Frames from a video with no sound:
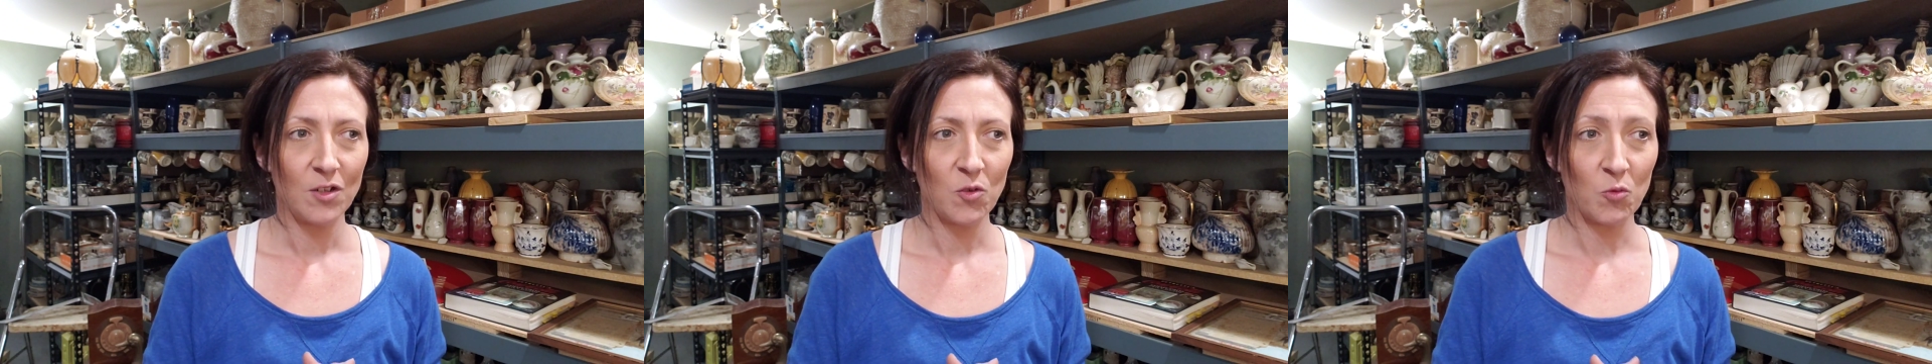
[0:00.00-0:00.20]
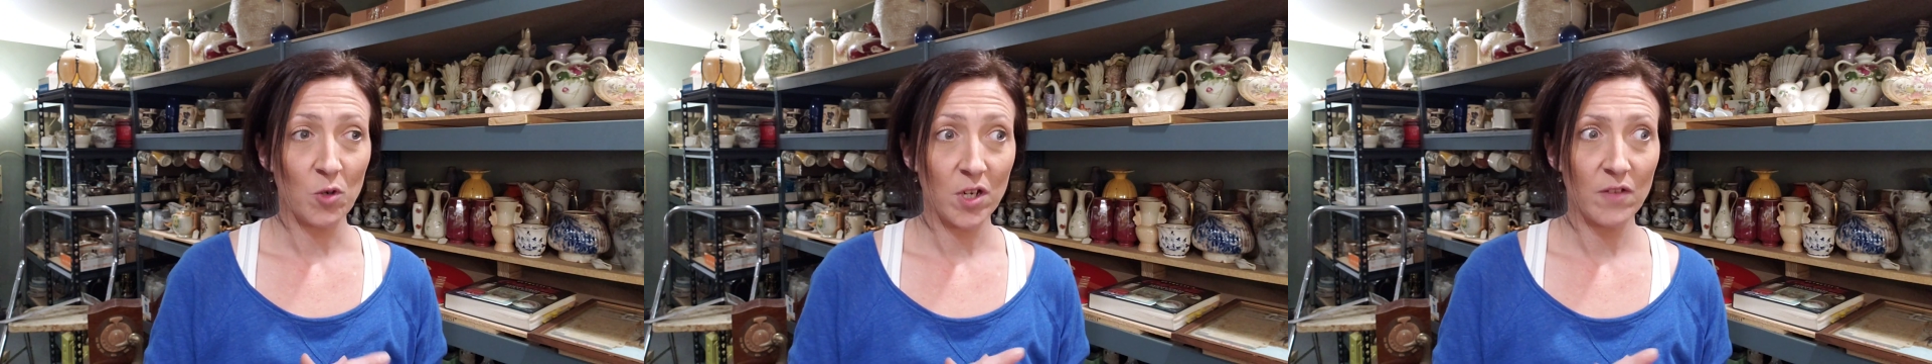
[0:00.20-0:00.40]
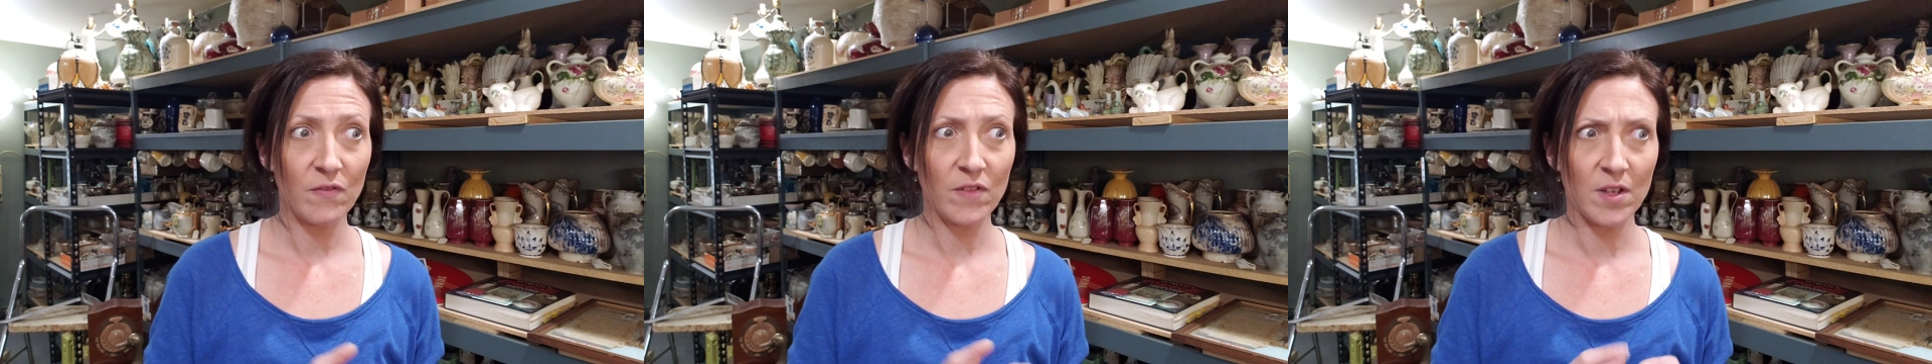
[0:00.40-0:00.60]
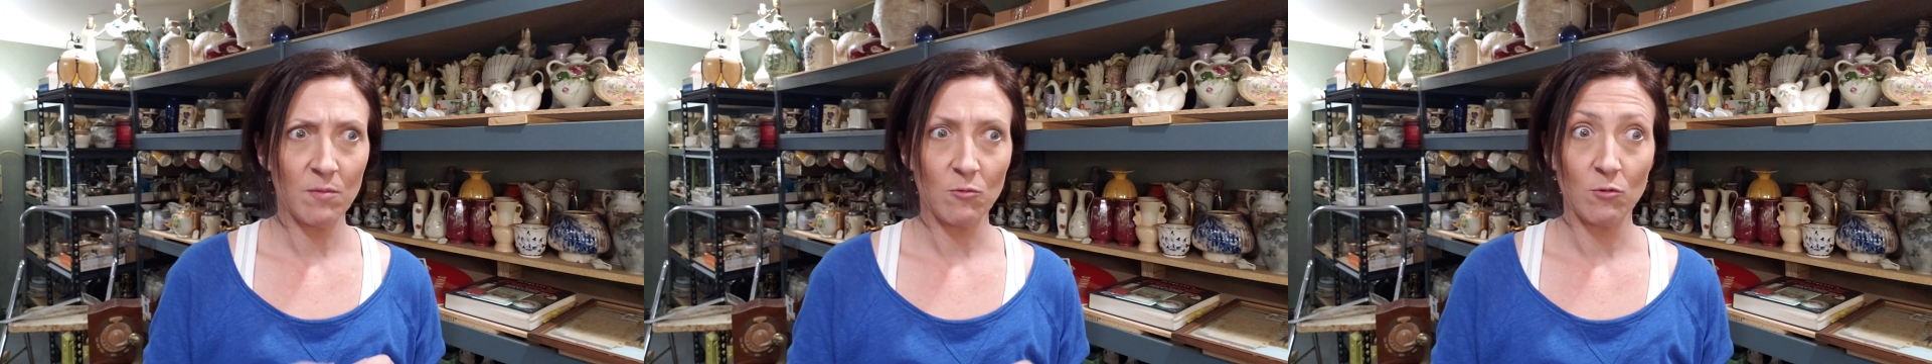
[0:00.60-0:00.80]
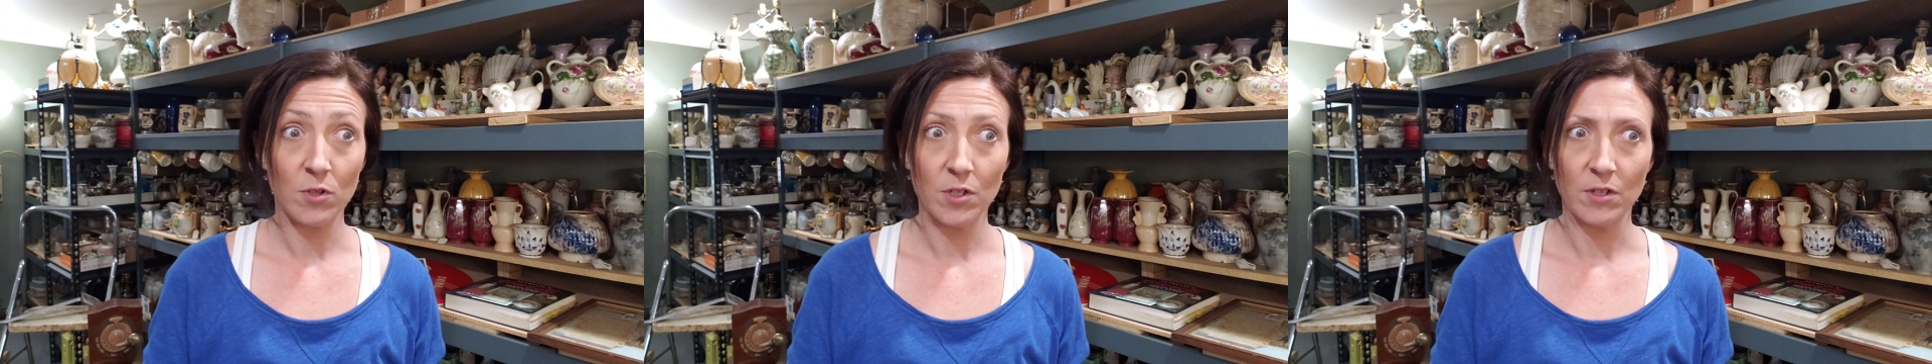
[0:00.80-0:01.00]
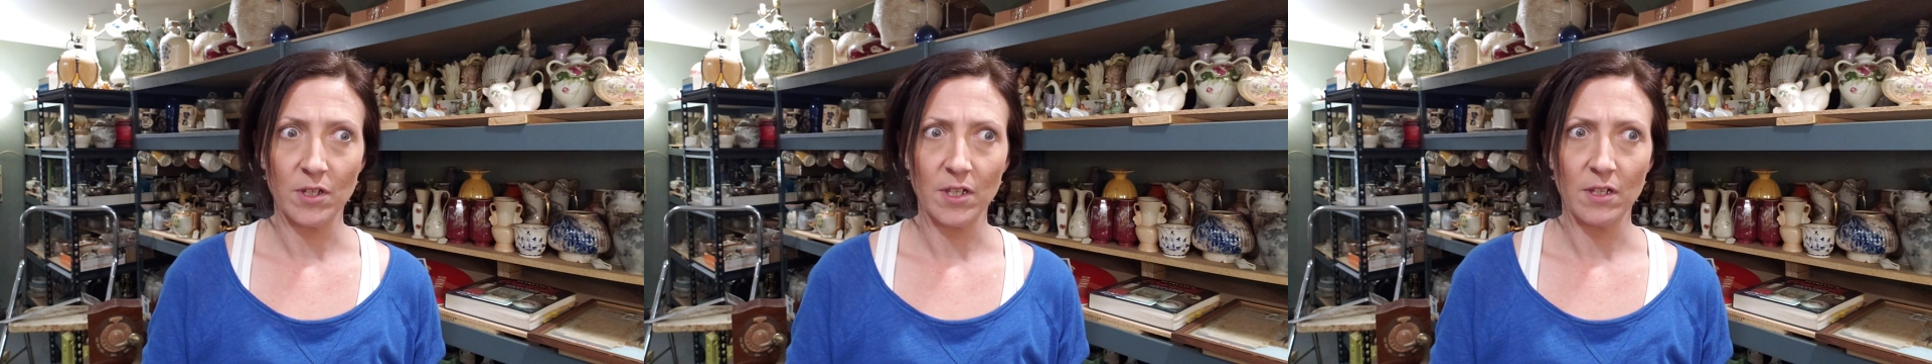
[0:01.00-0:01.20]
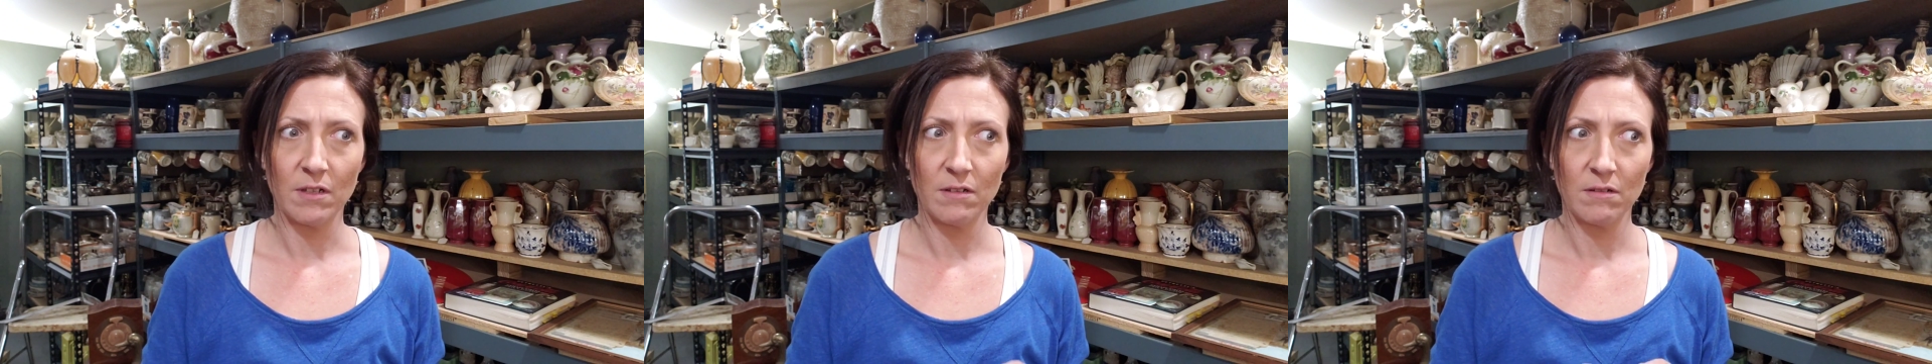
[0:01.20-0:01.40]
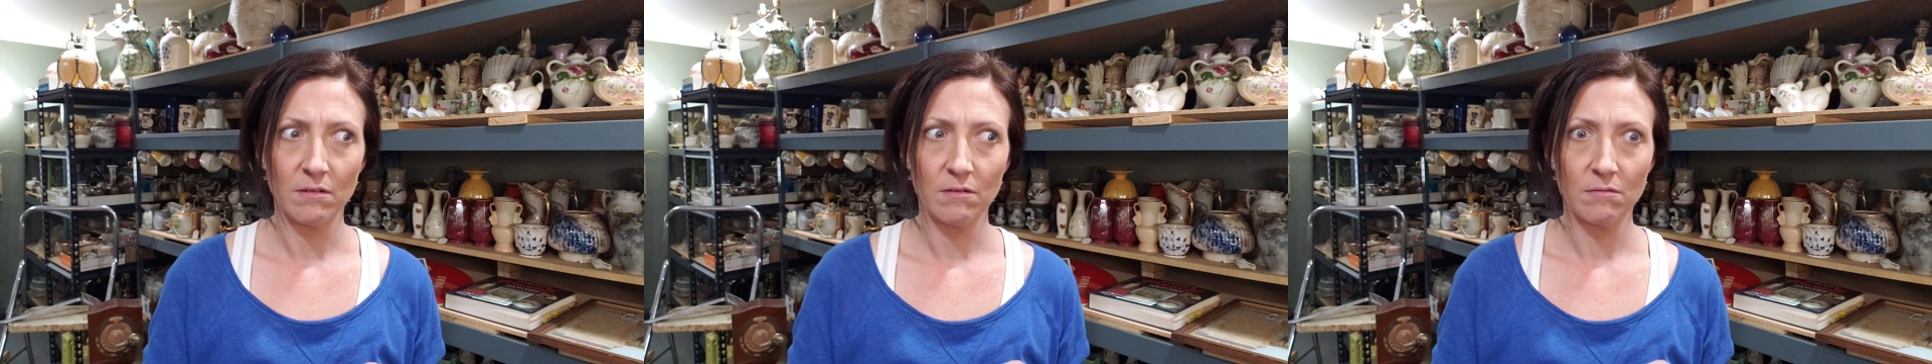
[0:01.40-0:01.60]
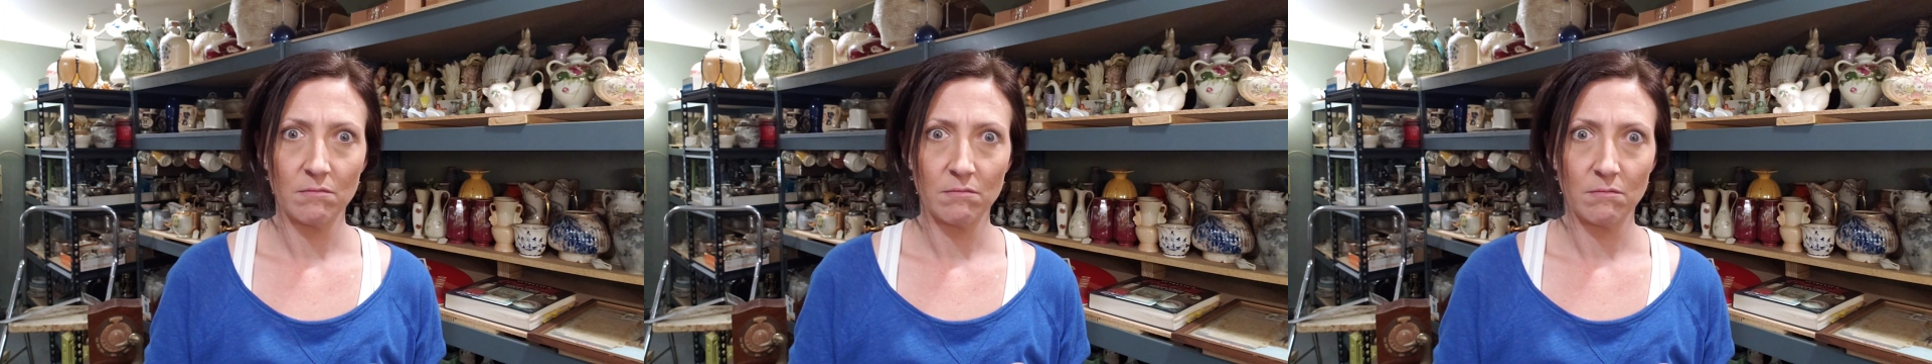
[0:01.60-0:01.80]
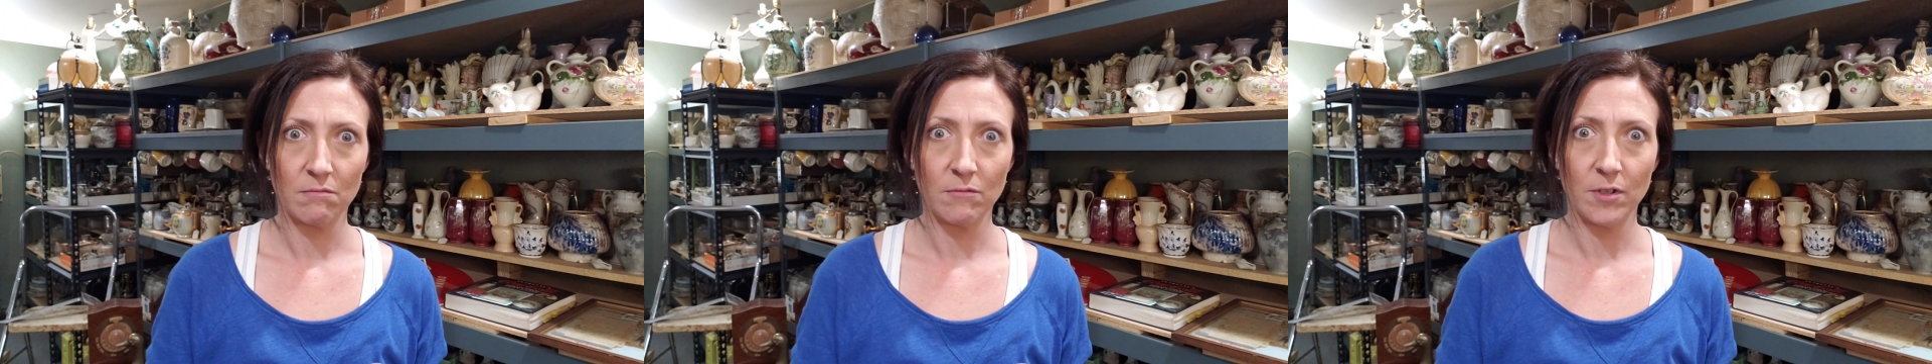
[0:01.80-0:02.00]
One of them really
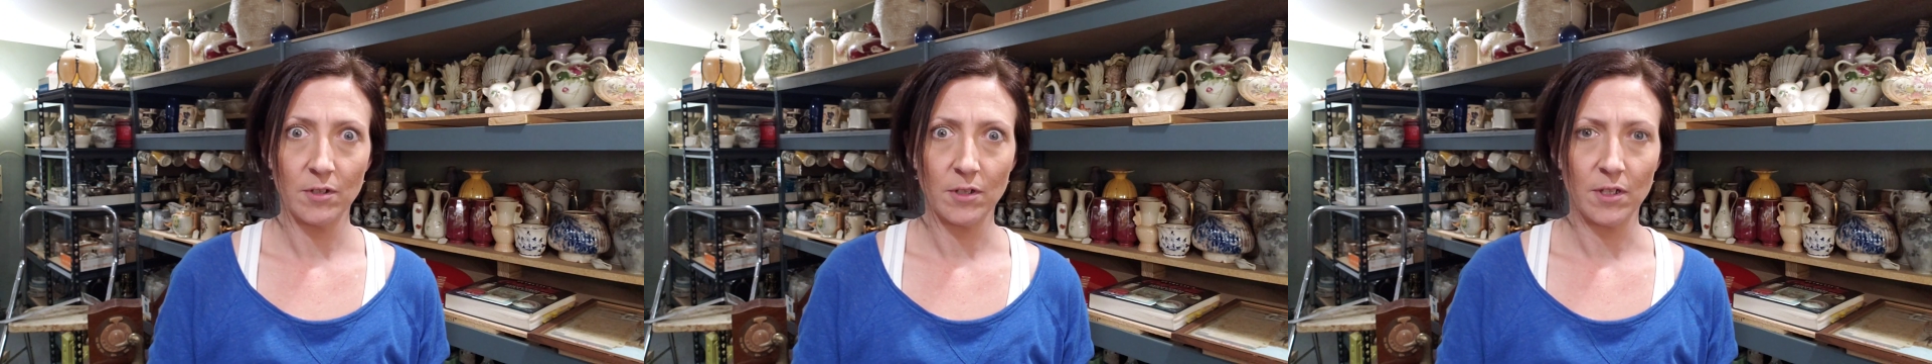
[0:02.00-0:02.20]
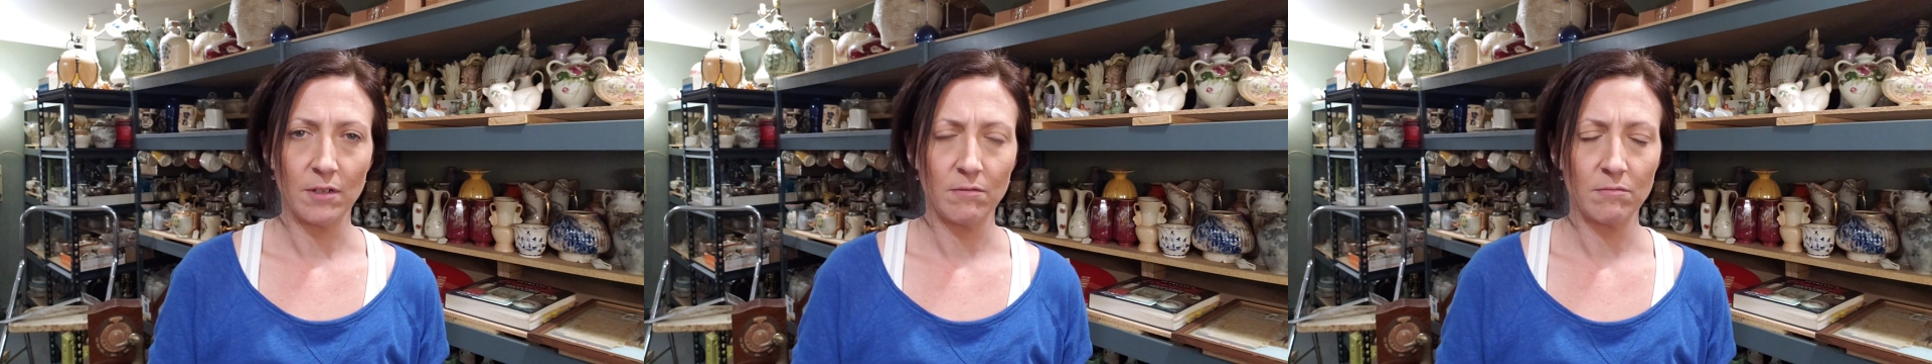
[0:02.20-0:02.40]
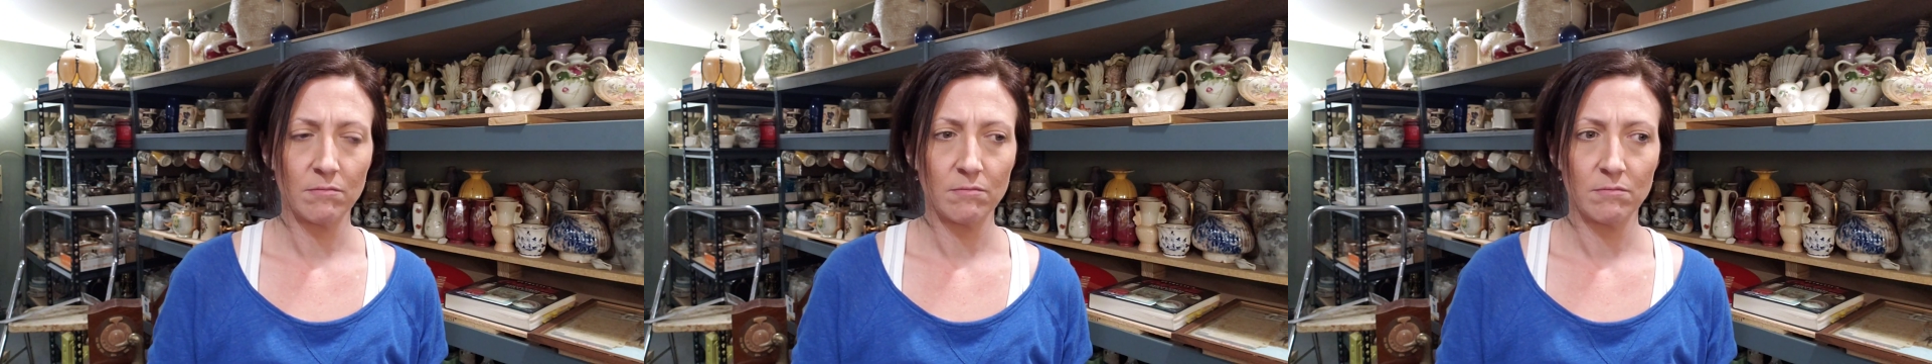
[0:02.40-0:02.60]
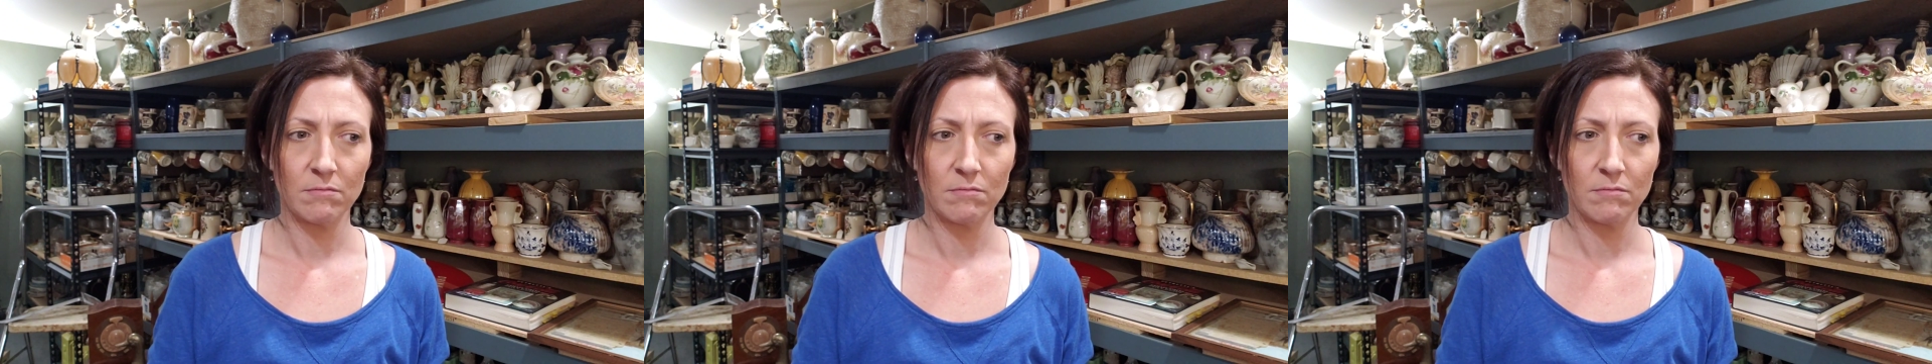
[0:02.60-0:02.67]
really